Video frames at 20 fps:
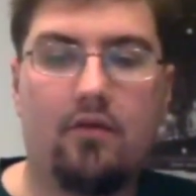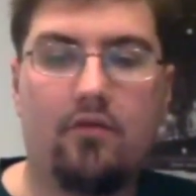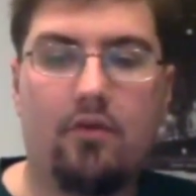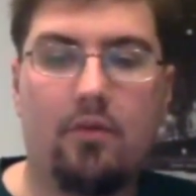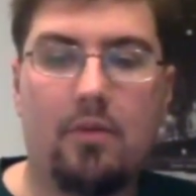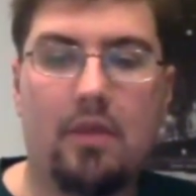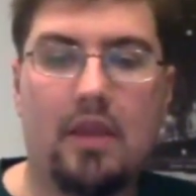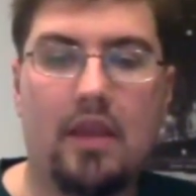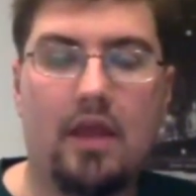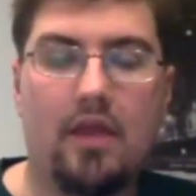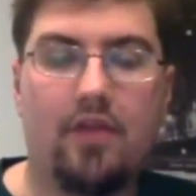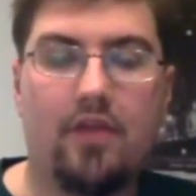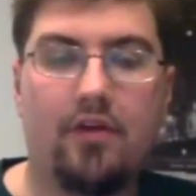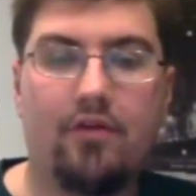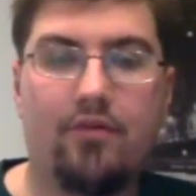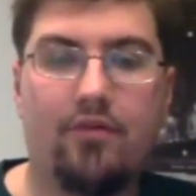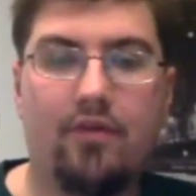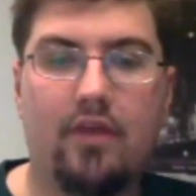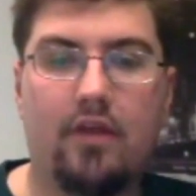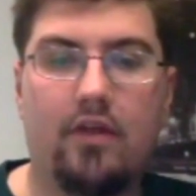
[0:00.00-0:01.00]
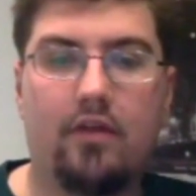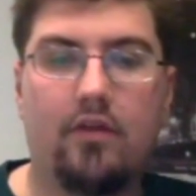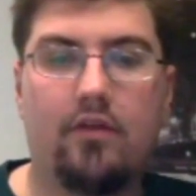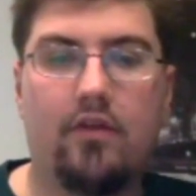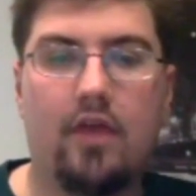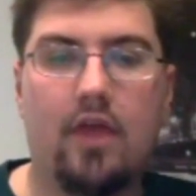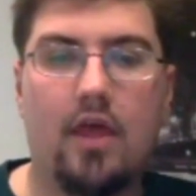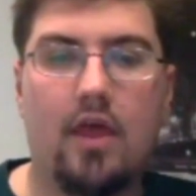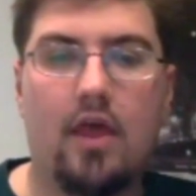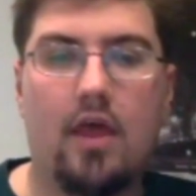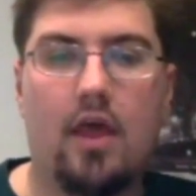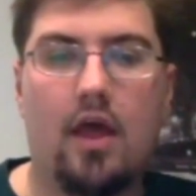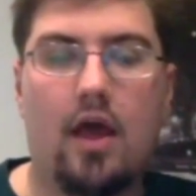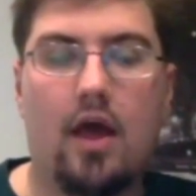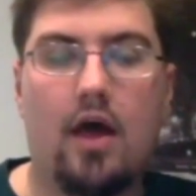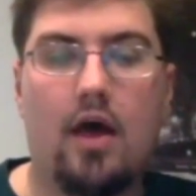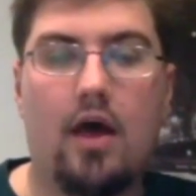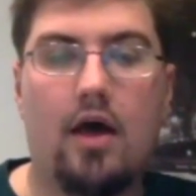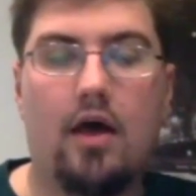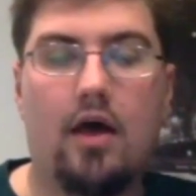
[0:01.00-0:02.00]
from another
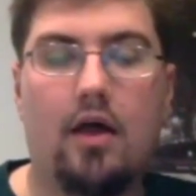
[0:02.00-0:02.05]
field,